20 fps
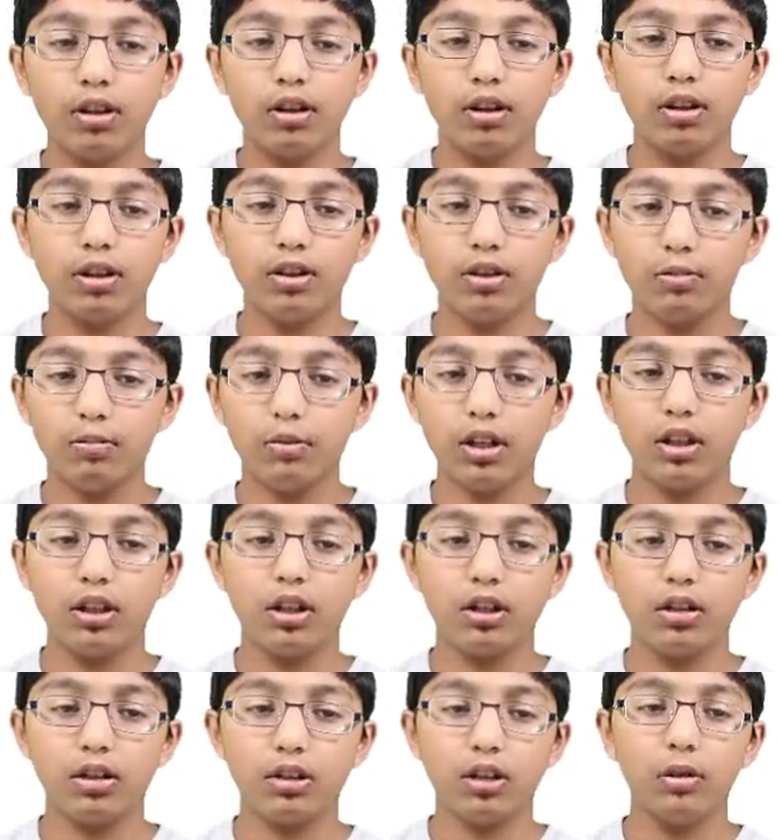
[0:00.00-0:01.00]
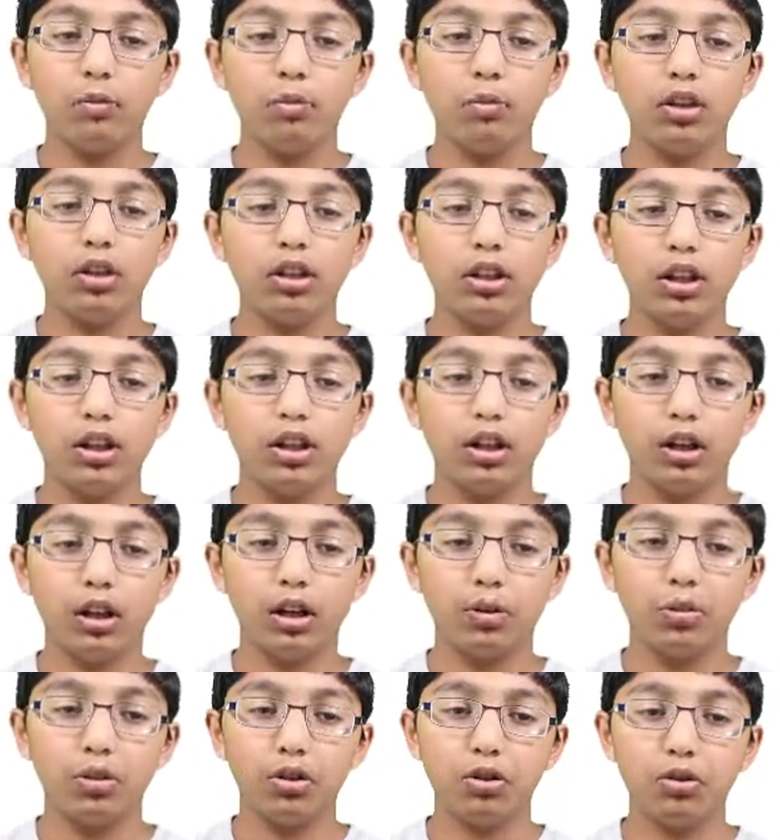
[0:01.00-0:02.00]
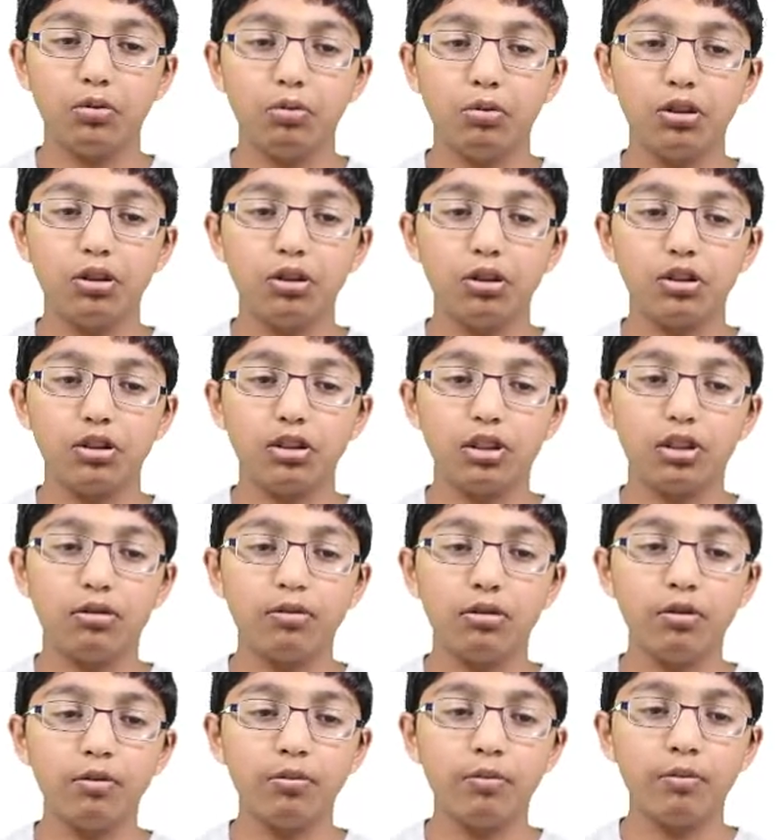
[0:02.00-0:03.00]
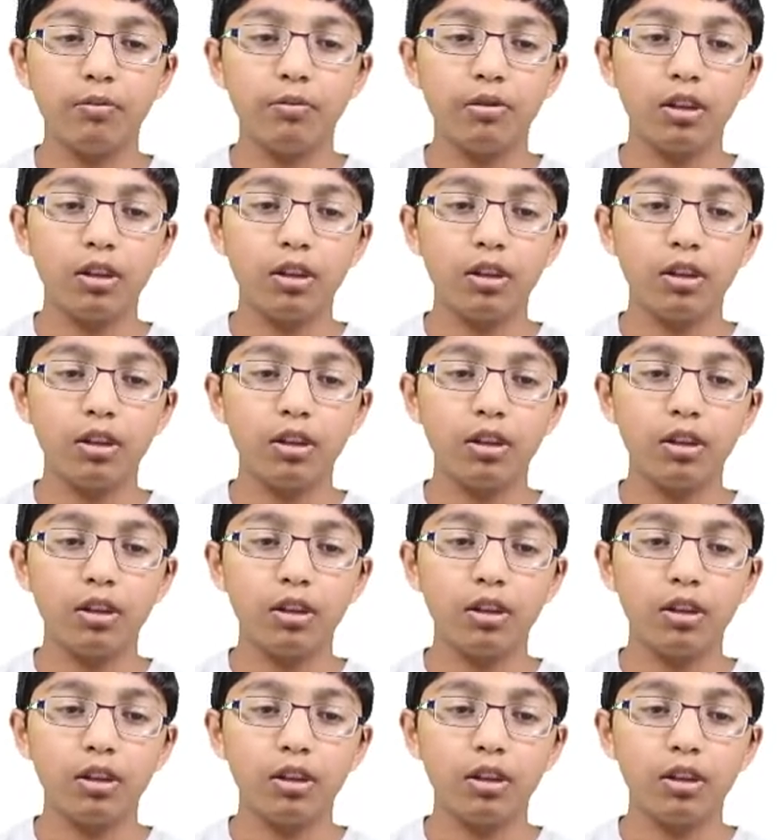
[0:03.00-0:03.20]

I'm going to make time1 and time2 both 0.